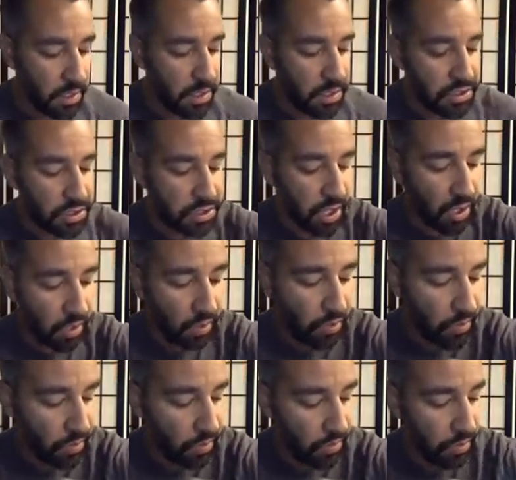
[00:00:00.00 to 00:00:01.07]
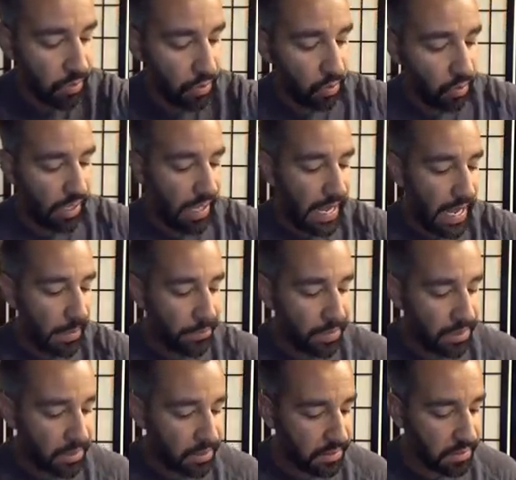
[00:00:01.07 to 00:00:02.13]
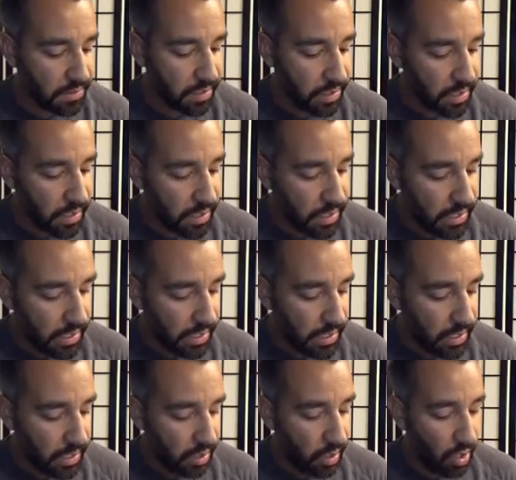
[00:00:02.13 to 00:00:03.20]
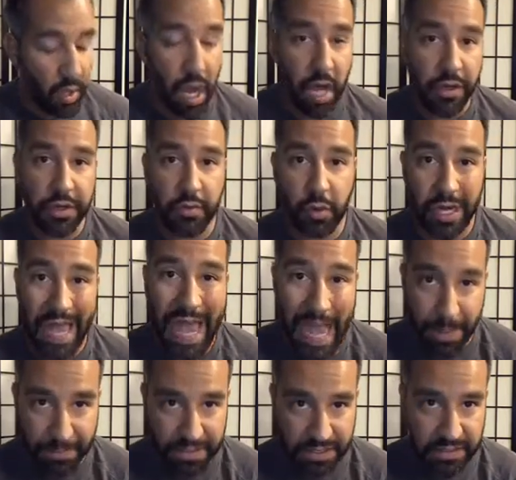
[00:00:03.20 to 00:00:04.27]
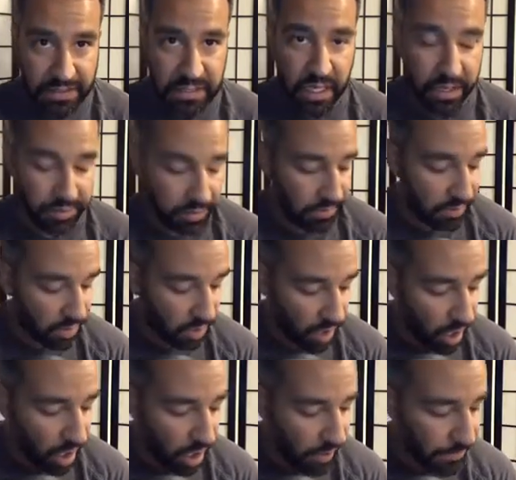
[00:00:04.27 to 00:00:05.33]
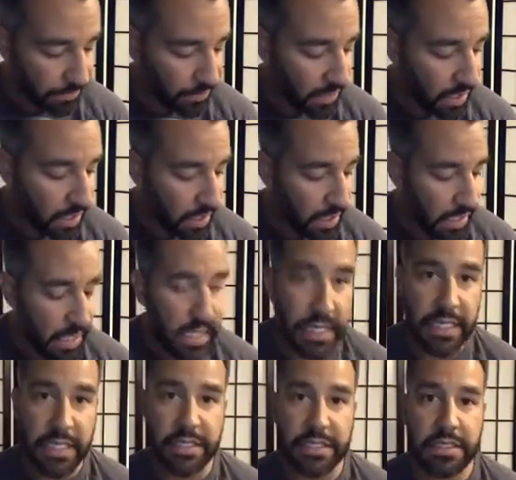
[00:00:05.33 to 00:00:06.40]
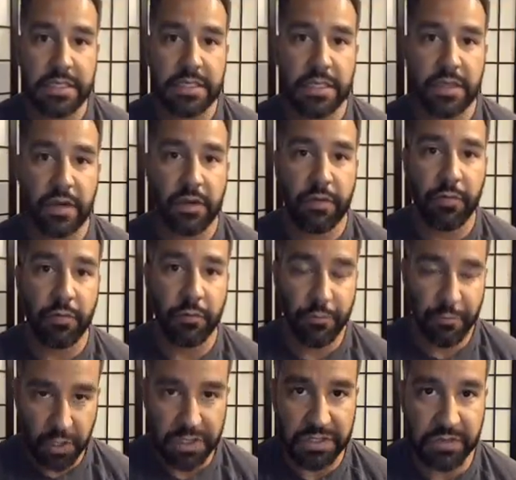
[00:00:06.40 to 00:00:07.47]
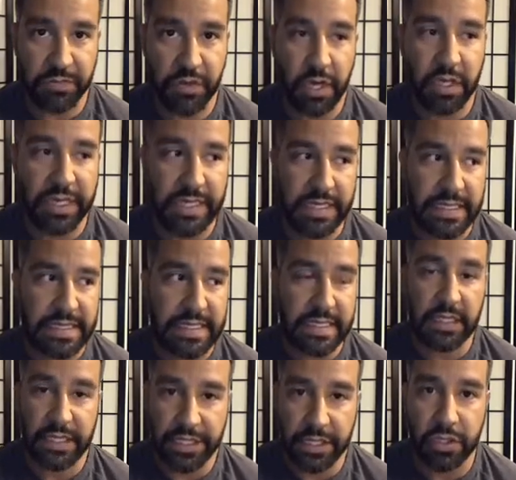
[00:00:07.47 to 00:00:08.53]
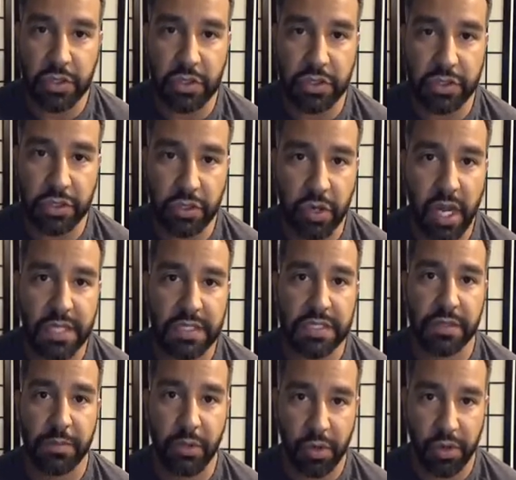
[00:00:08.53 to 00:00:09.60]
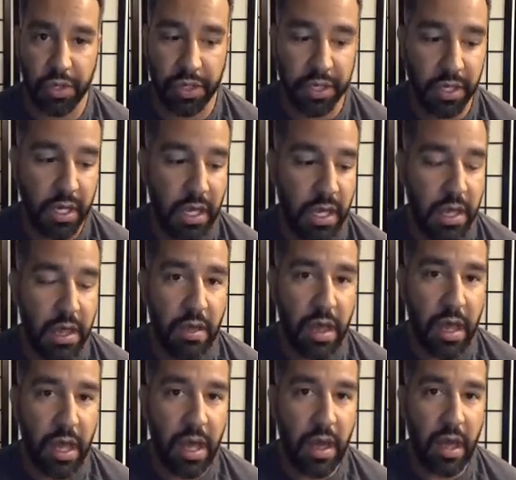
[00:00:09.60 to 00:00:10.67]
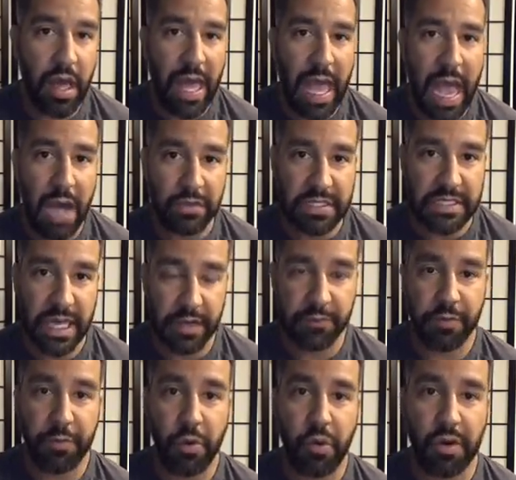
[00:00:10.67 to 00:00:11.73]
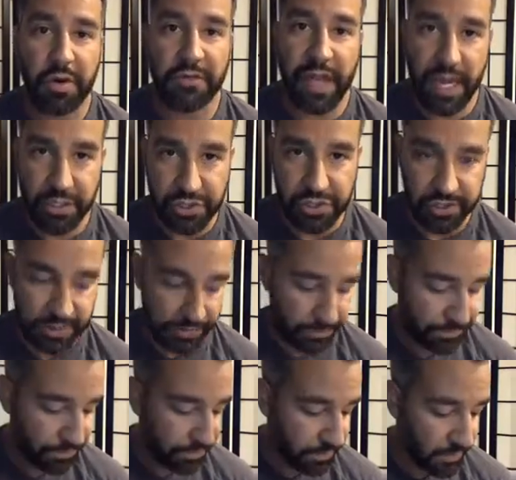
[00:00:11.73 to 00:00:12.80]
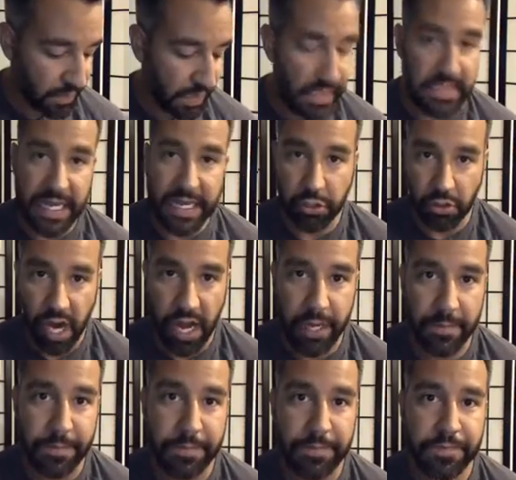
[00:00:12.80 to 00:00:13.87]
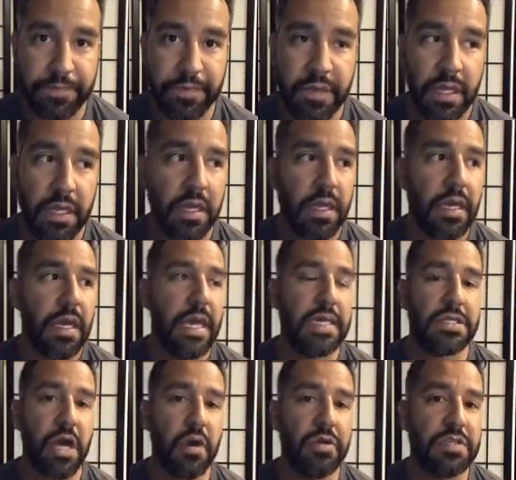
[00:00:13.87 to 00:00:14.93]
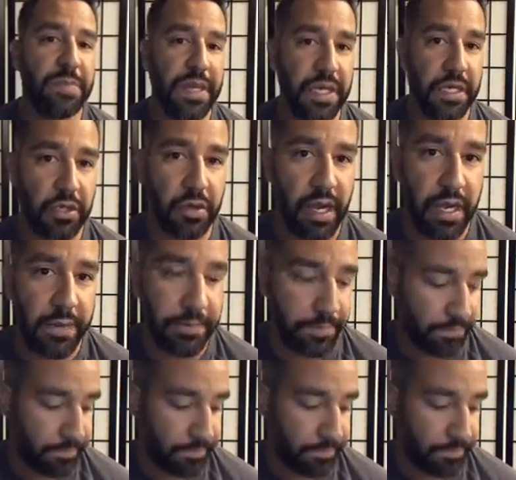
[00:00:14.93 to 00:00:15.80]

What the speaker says: So what happens under the law is, first of all, it is illegal to cross the border outside of a port of entry. It's a crime. It's always been a crime.